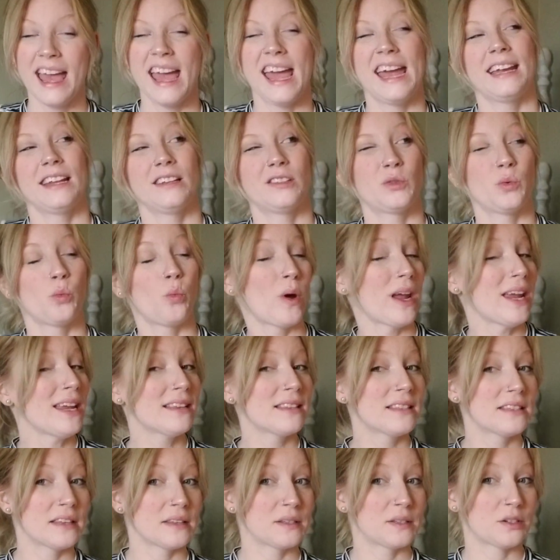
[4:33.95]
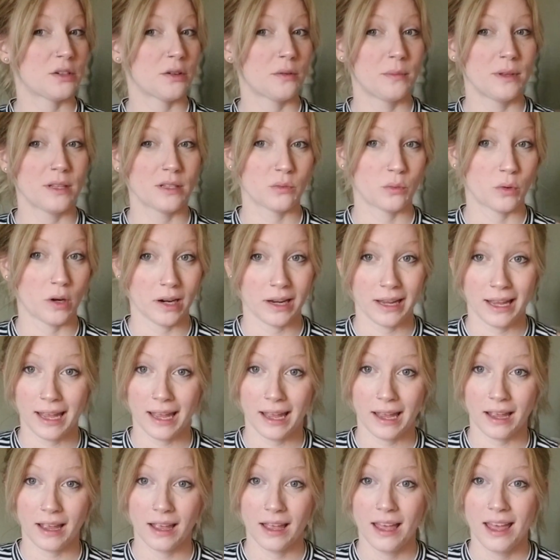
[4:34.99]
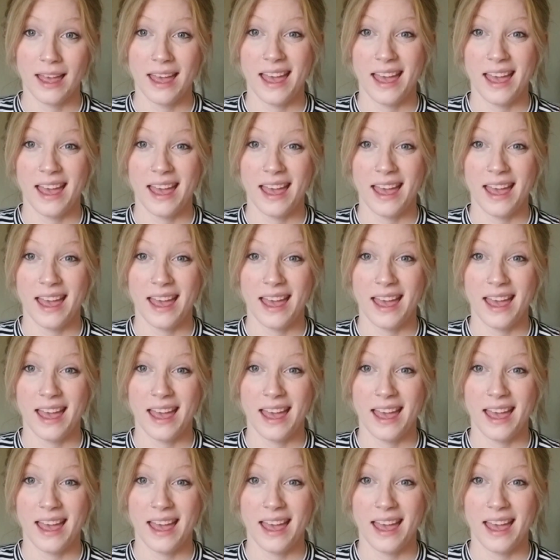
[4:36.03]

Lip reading: and its waste system is working,